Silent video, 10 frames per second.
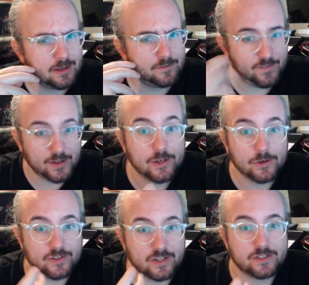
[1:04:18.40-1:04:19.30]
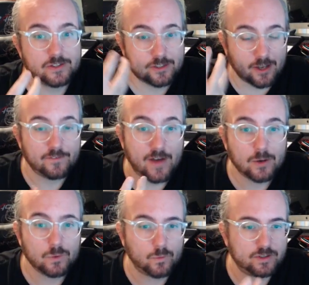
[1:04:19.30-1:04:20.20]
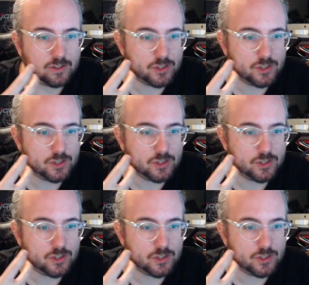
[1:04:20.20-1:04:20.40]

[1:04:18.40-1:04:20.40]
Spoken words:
figure this stuff out with